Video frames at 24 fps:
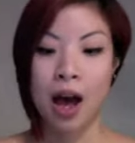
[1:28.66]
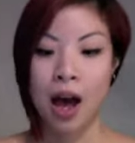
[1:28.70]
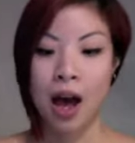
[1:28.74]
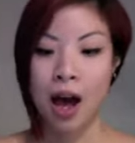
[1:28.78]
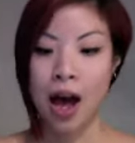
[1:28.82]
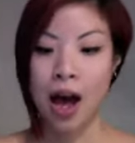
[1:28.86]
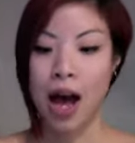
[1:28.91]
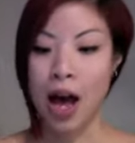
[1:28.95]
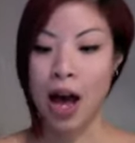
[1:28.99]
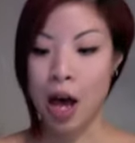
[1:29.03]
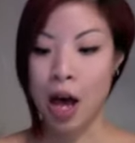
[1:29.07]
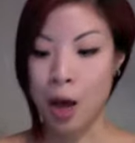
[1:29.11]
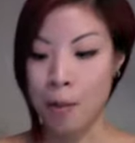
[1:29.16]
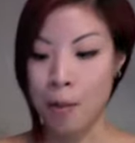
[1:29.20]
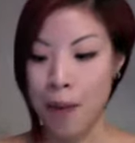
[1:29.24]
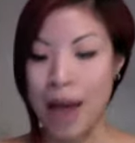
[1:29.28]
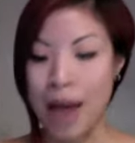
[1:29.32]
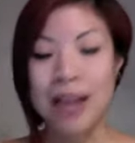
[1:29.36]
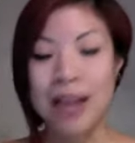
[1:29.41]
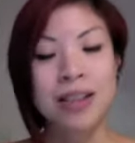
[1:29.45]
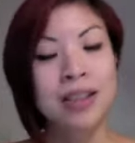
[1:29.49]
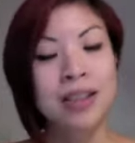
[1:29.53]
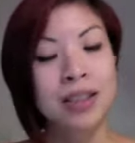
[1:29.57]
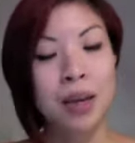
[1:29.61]

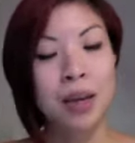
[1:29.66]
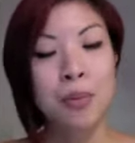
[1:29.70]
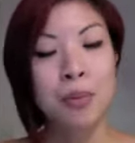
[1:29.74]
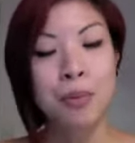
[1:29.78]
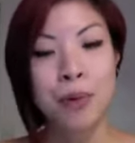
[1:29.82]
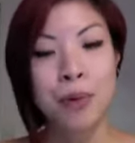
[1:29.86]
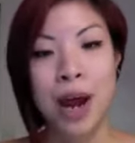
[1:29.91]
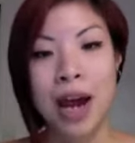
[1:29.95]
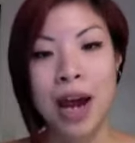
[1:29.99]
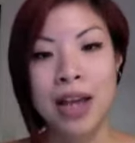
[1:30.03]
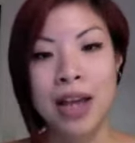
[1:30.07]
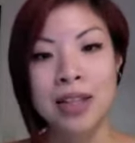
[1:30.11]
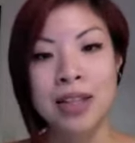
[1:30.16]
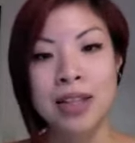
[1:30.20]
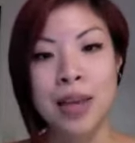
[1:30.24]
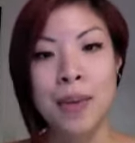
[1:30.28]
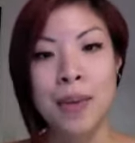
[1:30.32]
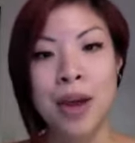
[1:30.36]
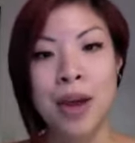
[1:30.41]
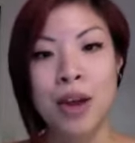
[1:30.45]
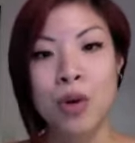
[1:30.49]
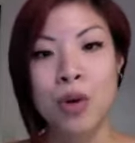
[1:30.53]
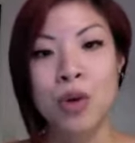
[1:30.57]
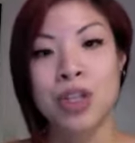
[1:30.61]
And in some brands, they
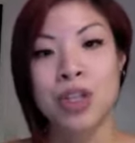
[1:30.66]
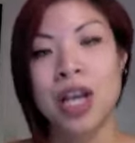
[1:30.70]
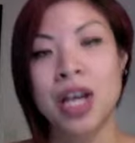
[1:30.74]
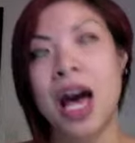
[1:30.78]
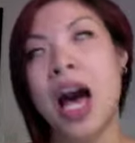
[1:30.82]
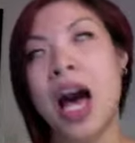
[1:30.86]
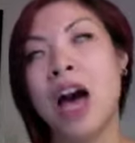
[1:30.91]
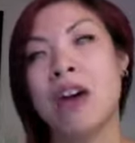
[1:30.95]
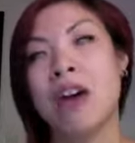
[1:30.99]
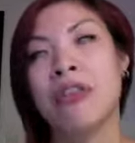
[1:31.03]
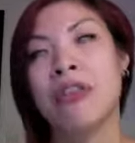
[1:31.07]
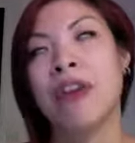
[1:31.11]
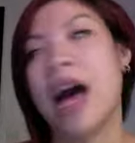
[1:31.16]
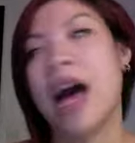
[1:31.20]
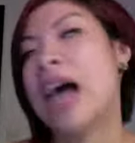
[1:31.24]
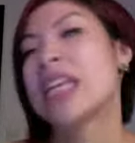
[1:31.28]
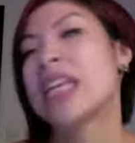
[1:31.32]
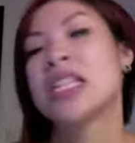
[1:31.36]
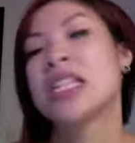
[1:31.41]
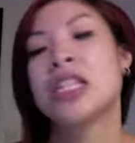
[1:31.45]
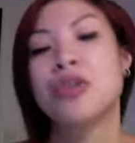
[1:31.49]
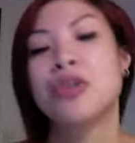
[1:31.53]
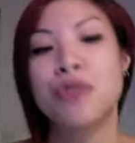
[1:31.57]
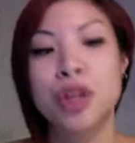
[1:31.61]
may also have
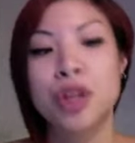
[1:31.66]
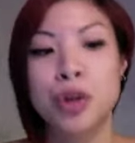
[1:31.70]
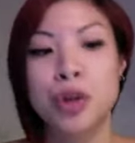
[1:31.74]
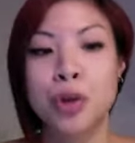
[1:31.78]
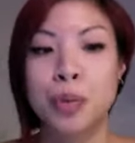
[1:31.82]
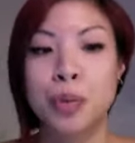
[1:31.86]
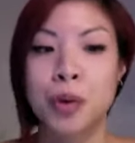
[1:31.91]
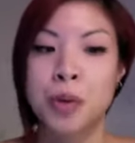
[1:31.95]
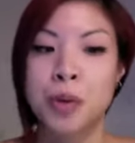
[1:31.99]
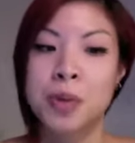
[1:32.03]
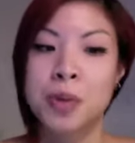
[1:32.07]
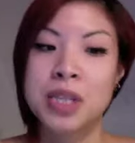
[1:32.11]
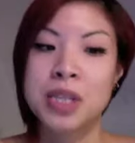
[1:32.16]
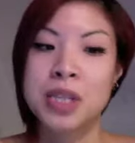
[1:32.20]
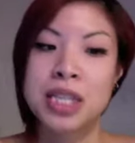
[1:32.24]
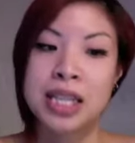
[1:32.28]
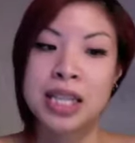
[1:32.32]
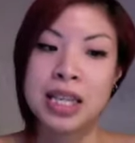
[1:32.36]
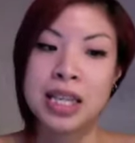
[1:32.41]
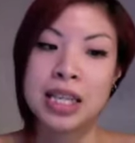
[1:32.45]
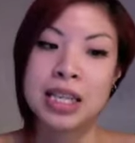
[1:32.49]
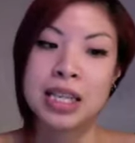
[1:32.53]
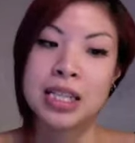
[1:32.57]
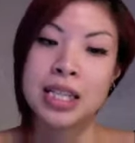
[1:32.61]
anti-wrinkle
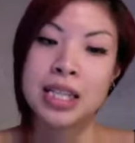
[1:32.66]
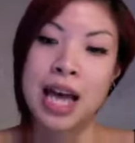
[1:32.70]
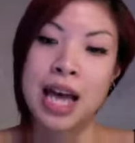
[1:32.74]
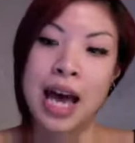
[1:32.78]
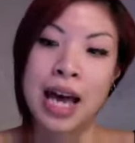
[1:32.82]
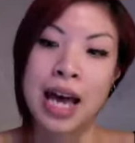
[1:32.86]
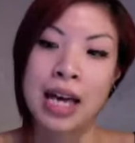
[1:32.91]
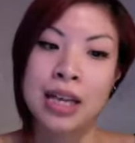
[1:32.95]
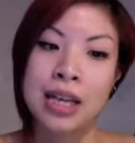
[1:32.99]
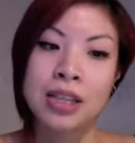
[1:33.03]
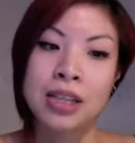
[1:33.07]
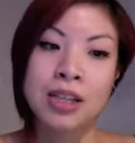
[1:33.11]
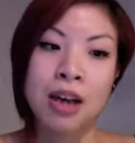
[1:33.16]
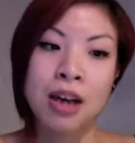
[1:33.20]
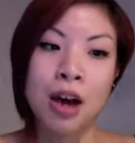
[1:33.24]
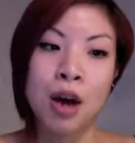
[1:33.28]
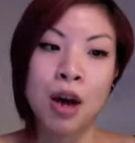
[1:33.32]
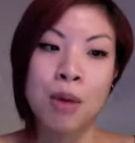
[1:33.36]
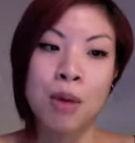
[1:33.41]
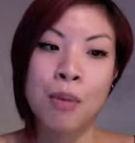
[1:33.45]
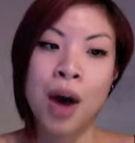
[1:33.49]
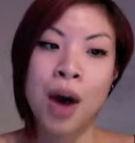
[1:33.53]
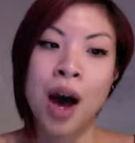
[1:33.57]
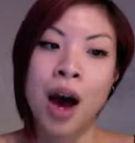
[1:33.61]
properties and
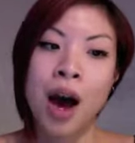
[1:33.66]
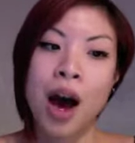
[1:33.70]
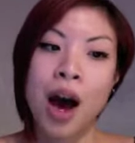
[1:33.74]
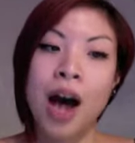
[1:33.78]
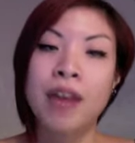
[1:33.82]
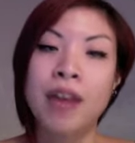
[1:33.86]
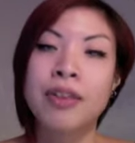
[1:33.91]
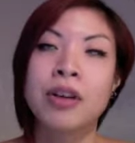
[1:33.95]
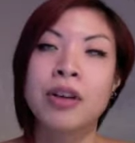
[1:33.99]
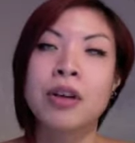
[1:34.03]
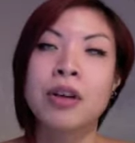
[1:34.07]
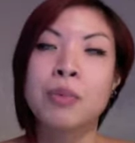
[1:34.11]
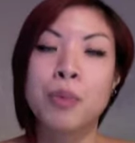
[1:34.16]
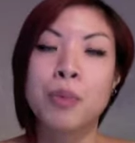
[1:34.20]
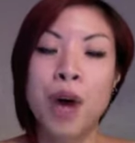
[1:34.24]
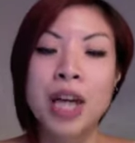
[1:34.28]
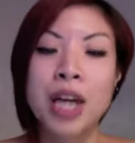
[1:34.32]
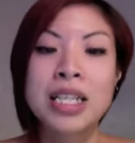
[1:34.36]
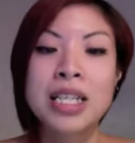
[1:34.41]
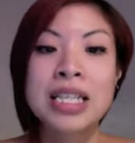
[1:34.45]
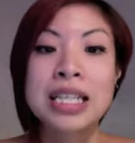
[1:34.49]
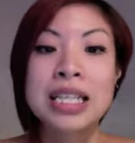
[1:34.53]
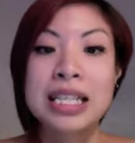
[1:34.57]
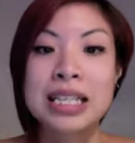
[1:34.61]
other
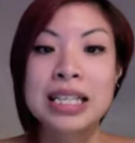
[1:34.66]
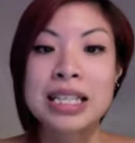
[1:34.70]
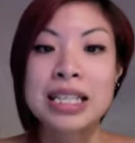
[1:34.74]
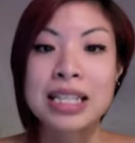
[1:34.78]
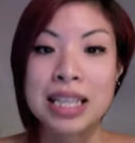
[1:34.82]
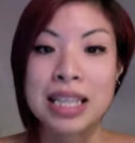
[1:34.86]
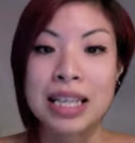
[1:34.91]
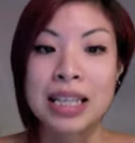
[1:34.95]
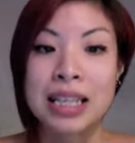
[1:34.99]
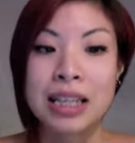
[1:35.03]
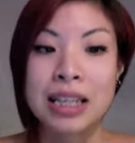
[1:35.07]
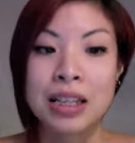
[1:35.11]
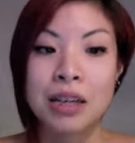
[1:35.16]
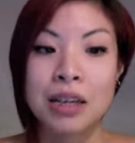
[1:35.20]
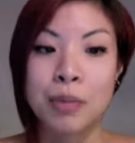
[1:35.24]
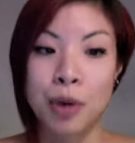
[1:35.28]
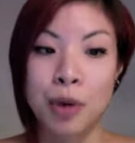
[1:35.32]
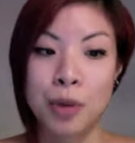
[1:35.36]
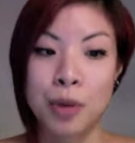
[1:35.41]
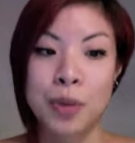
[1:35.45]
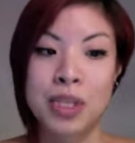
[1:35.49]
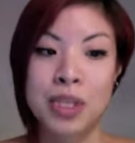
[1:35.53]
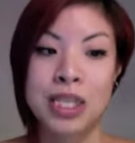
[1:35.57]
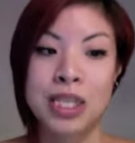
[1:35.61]
brightening skin
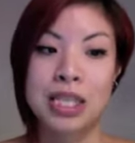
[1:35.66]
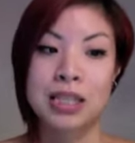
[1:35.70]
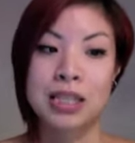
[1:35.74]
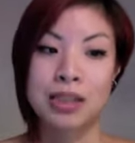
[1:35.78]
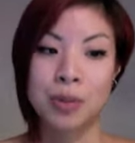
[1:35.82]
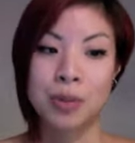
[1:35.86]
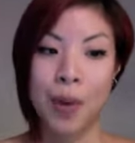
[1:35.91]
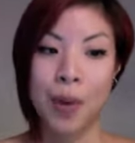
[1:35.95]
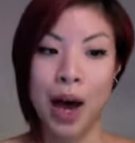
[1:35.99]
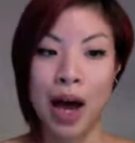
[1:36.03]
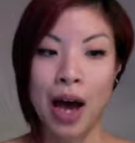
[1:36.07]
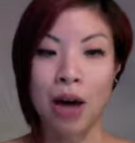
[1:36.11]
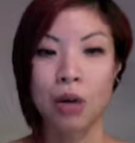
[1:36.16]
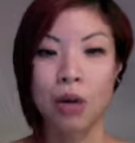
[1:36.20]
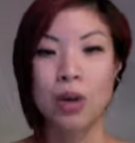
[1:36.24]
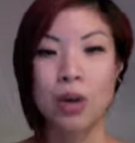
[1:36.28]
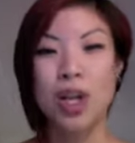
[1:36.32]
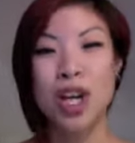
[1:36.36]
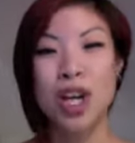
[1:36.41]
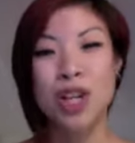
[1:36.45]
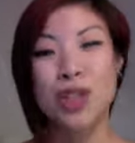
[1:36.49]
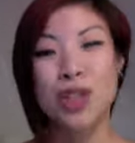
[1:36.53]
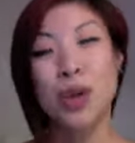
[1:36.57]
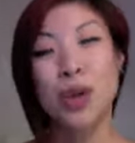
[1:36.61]
properties as well.
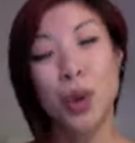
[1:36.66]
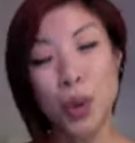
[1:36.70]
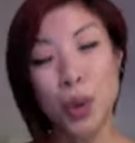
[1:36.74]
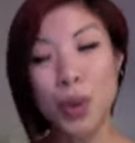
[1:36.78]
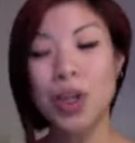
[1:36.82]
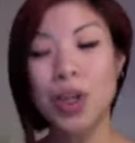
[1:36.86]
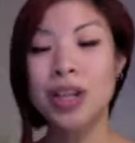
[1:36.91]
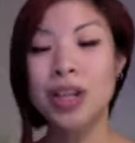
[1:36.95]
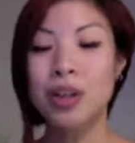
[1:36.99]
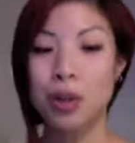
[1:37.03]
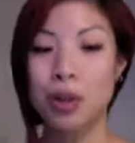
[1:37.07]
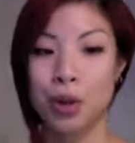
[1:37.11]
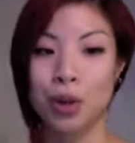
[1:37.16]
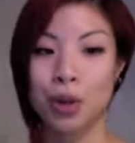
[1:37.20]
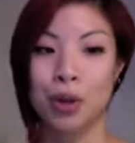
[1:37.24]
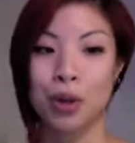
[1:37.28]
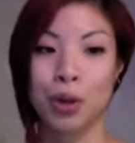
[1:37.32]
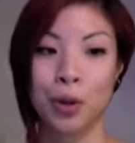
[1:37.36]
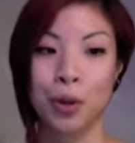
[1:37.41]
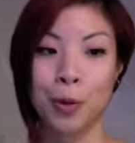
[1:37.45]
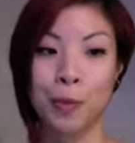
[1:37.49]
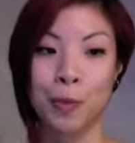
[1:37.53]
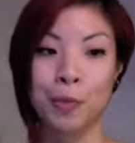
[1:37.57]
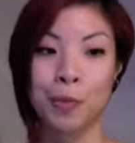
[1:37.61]
So all in all,